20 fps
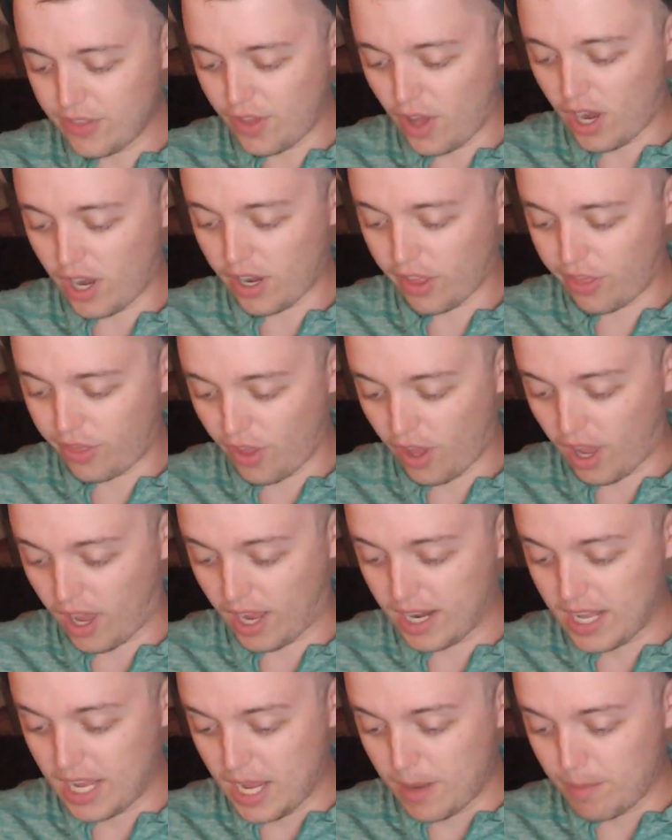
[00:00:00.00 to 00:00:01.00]
thought a
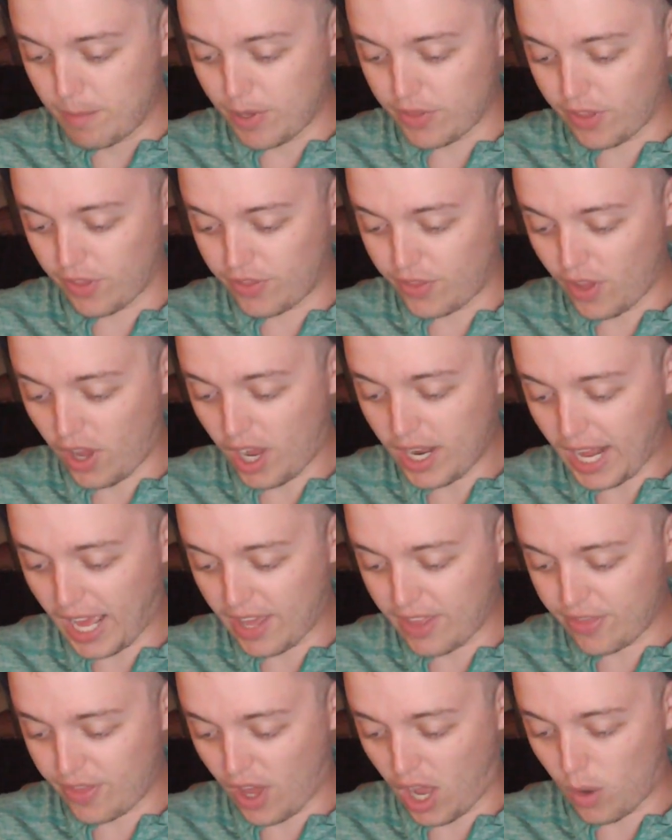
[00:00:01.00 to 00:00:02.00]
thought, but the thought
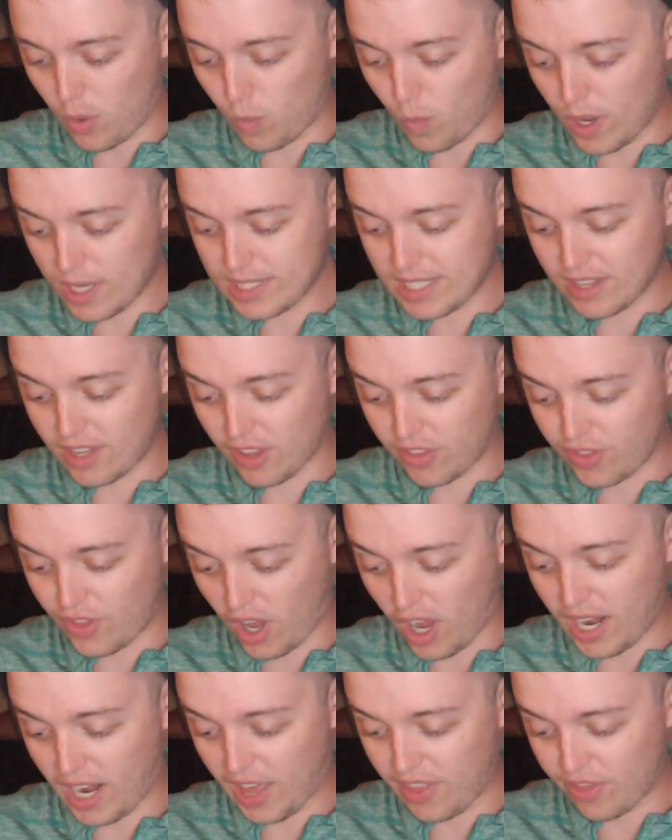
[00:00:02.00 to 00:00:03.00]
I thought wasn't the
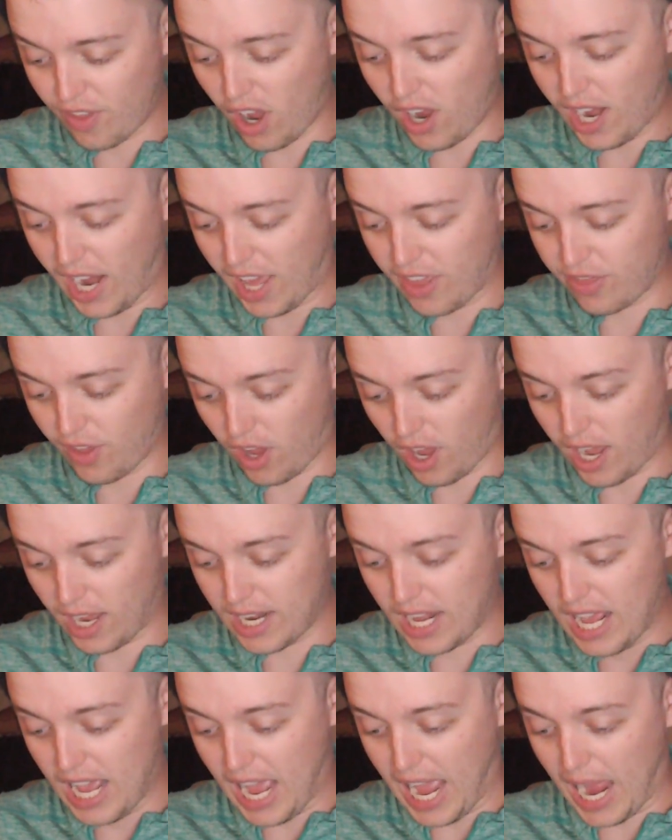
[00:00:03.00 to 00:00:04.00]
thought I thought I
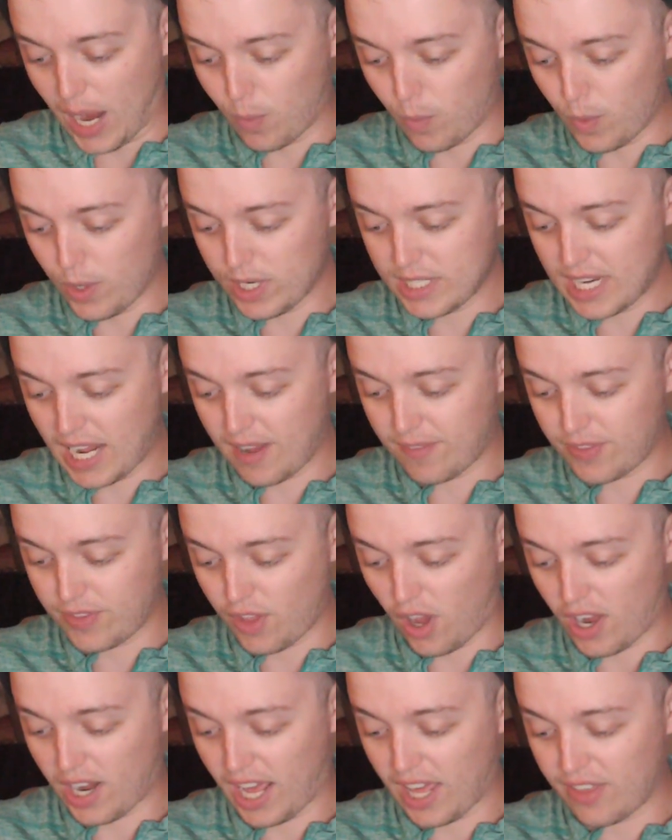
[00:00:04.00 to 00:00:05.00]
thought. I wouldn't have
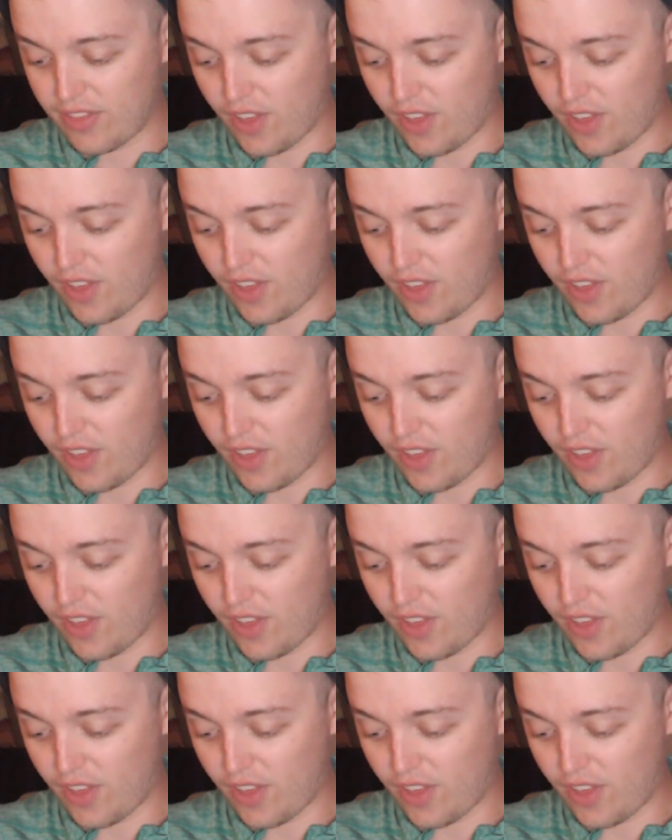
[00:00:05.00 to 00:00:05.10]
thought I